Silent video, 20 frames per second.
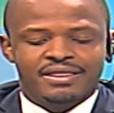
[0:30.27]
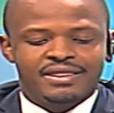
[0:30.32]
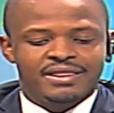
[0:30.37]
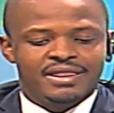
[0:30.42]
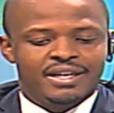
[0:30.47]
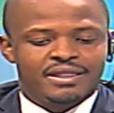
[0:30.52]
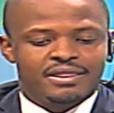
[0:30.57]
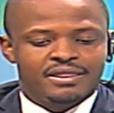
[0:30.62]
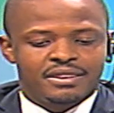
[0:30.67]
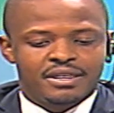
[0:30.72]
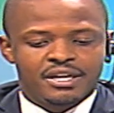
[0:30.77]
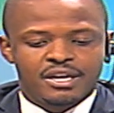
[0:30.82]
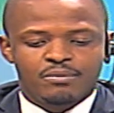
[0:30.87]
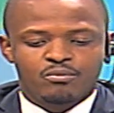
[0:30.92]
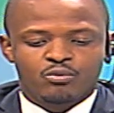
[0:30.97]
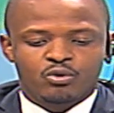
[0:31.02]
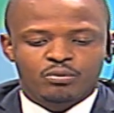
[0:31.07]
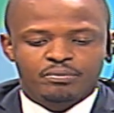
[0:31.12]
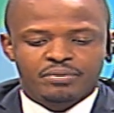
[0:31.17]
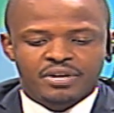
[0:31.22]
The theme
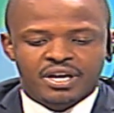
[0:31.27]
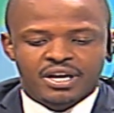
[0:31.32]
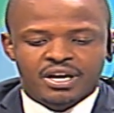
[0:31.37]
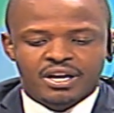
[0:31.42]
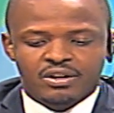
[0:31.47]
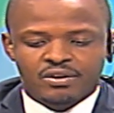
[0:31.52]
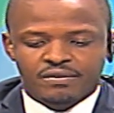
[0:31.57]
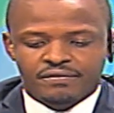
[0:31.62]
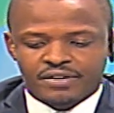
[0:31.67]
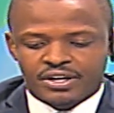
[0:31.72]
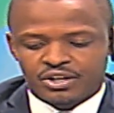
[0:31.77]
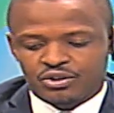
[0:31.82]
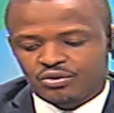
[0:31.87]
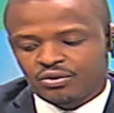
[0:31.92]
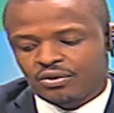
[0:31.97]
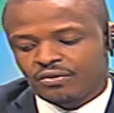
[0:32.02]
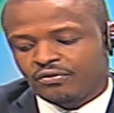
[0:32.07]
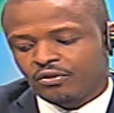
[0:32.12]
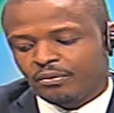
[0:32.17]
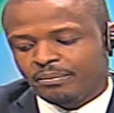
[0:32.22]
will be
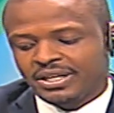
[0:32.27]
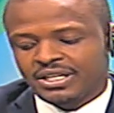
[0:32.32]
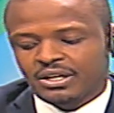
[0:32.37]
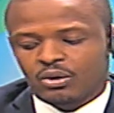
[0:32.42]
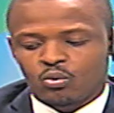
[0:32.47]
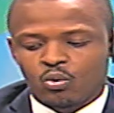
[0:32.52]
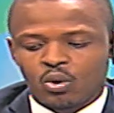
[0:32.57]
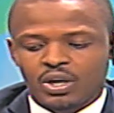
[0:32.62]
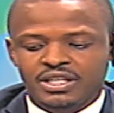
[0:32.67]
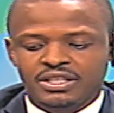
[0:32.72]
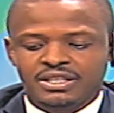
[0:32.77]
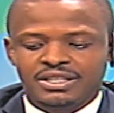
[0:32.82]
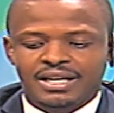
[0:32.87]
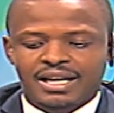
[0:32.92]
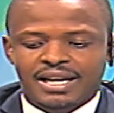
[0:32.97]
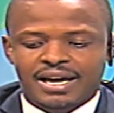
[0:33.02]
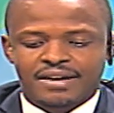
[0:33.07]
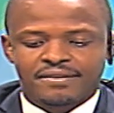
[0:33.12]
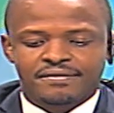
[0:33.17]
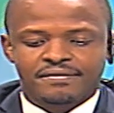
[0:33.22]
innovation for better quality
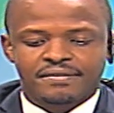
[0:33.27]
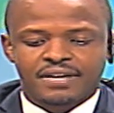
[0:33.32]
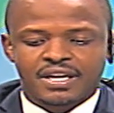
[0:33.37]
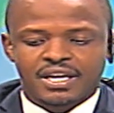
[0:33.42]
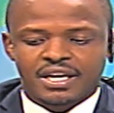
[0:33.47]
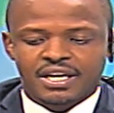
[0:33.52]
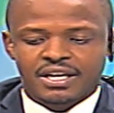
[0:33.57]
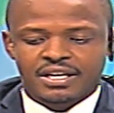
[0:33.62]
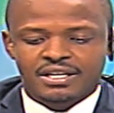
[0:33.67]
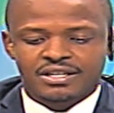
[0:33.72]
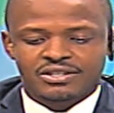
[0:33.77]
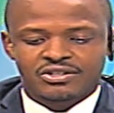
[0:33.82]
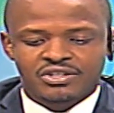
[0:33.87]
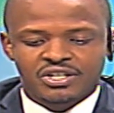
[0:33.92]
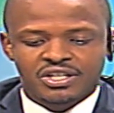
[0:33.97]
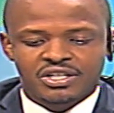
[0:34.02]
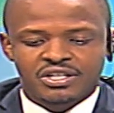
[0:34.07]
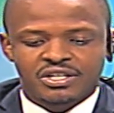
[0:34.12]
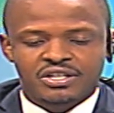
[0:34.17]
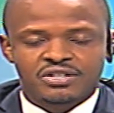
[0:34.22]
life in
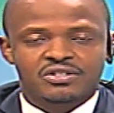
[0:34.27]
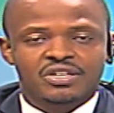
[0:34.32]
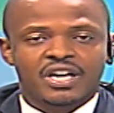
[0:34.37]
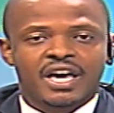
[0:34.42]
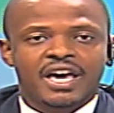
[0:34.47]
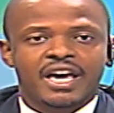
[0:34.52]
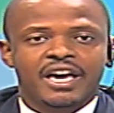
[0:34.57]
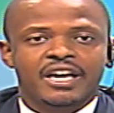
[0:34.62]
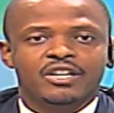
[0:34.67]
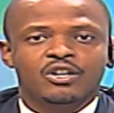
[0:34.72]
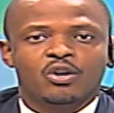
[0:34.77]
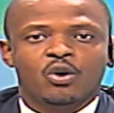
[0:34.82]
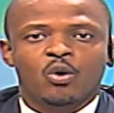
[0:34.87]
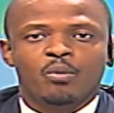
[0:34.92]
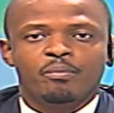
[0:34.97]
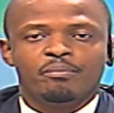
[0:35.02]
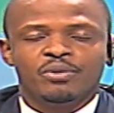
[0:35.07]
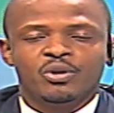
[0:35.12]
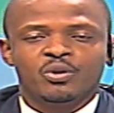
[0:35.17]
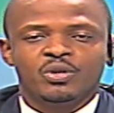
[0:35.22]
cities and
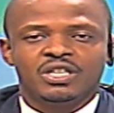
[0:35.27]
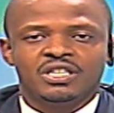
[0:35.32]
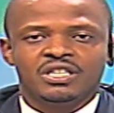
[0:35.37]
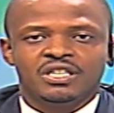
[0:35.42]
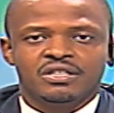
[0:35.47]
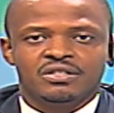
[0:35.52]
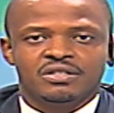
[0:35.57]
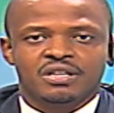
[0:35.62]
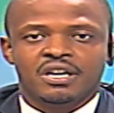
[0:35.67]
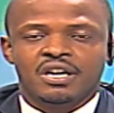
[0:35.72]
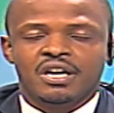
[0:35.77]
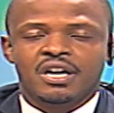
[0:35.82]
communities.